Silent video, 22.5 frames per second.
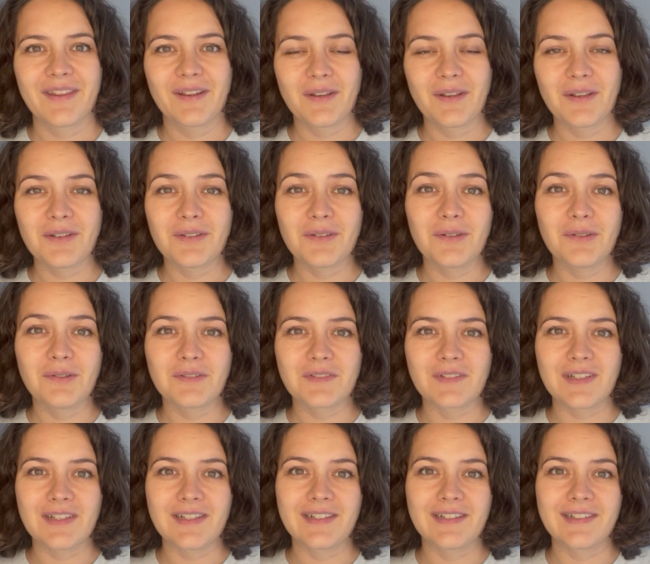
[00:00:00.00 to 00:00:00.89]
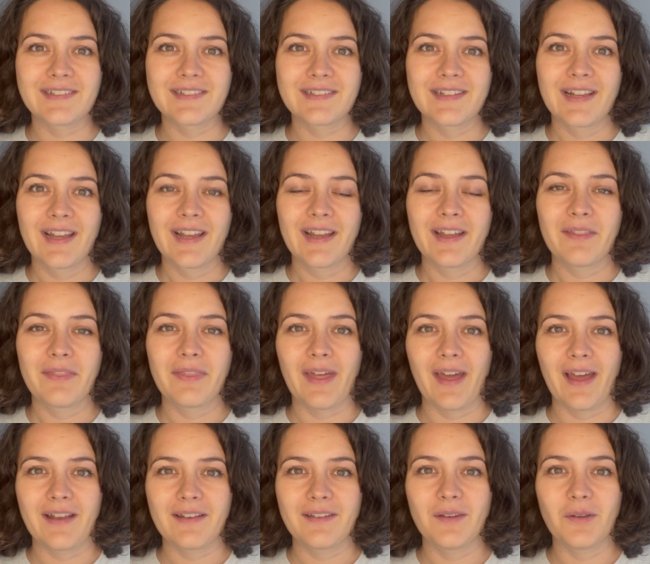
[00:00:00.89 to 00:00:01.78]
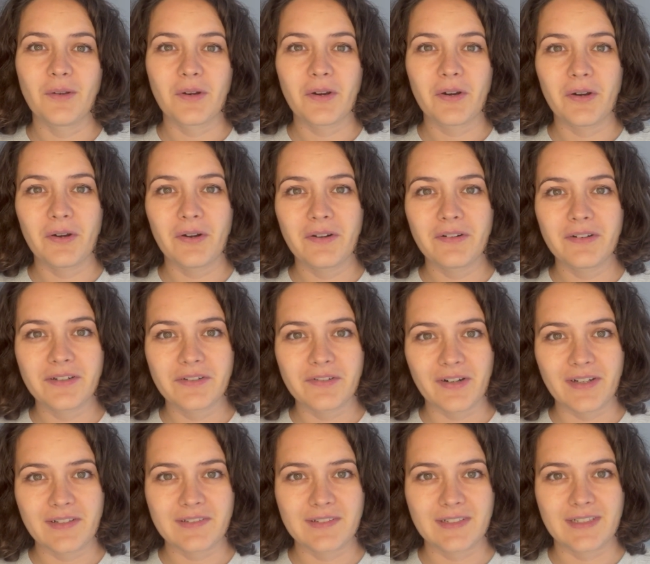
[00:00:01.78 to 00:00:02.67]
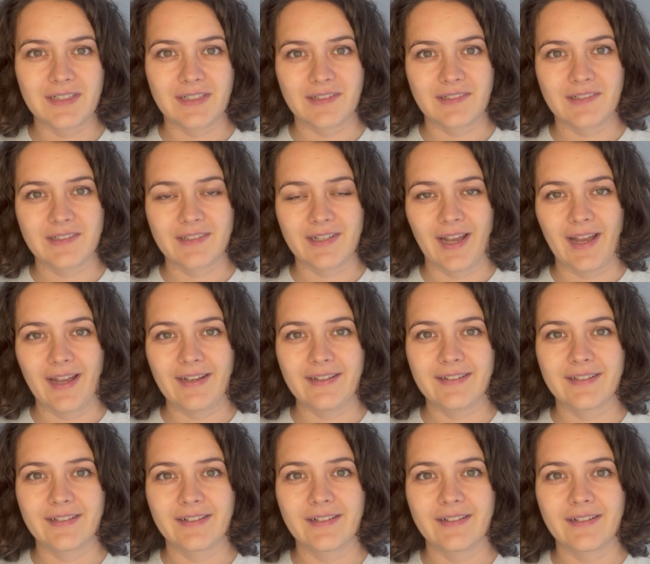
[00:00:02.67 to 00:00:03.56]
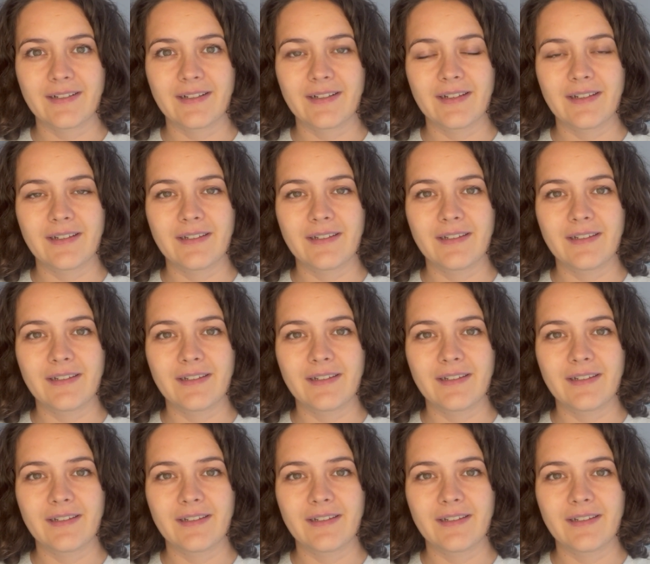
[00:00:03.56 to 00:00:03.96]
the good news is that your current residence title